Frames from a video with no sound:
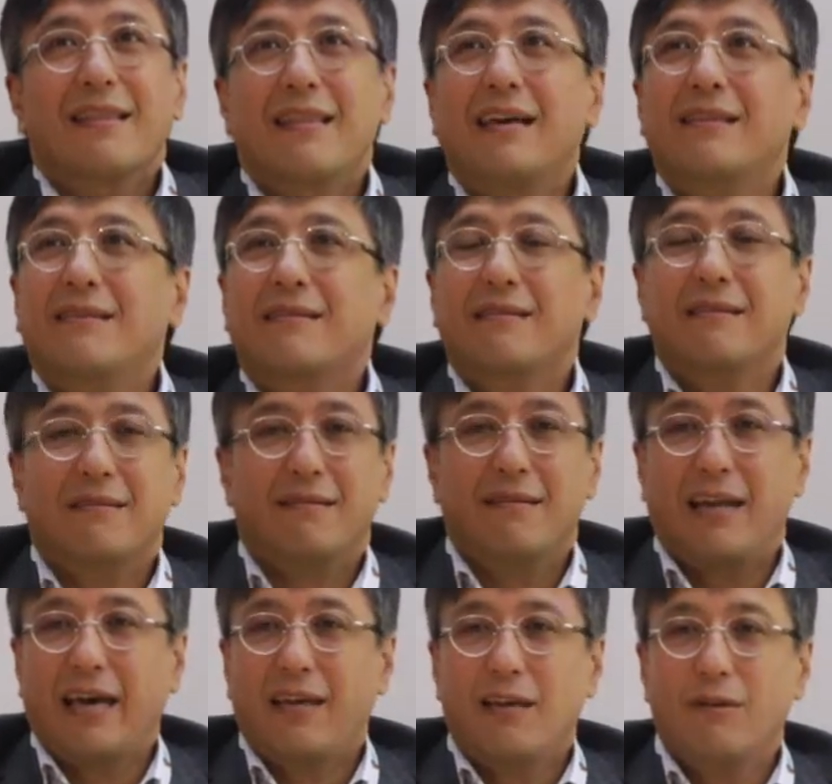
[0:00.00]
that's uh,
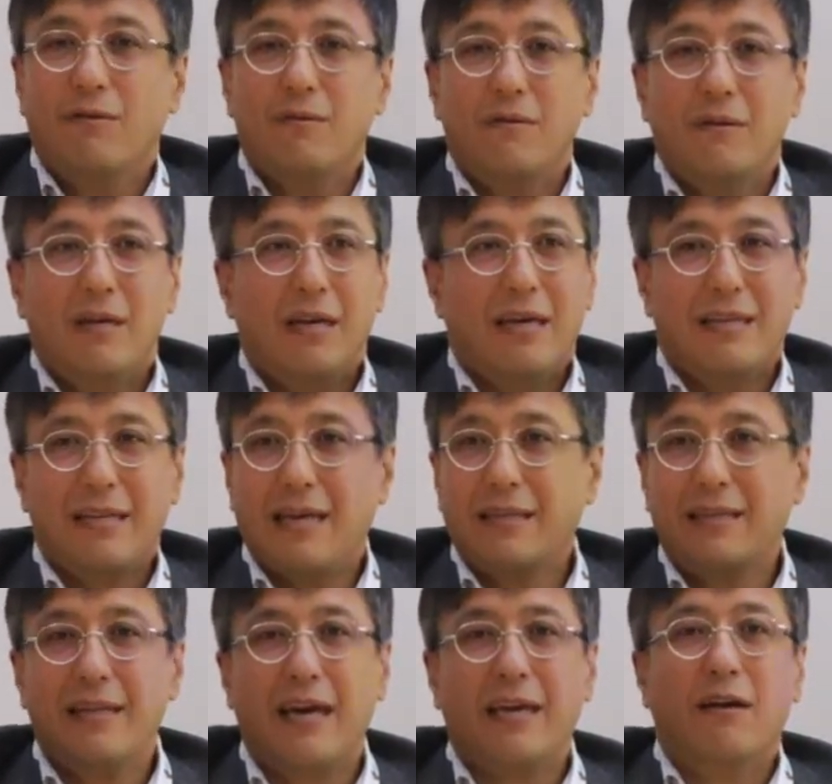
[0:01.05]
like, you know,
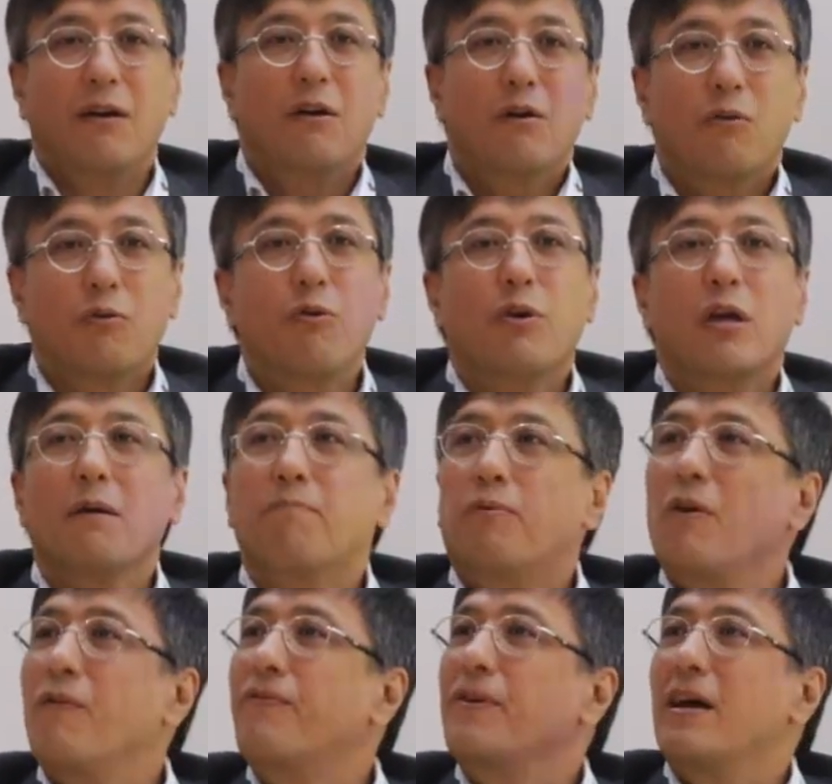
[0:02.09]
that's like cooking
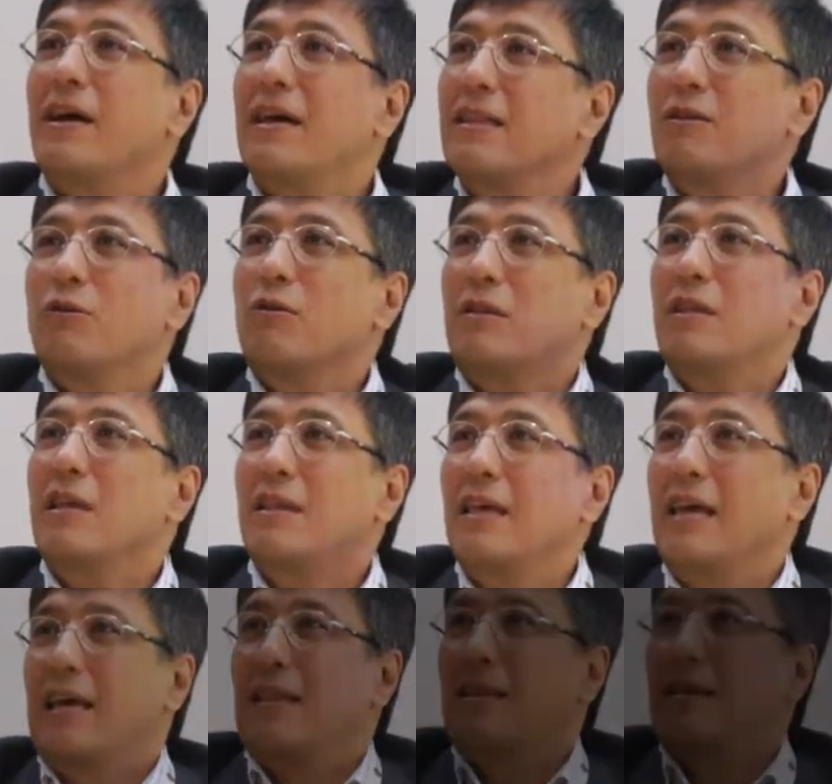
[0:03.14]
plof and not eating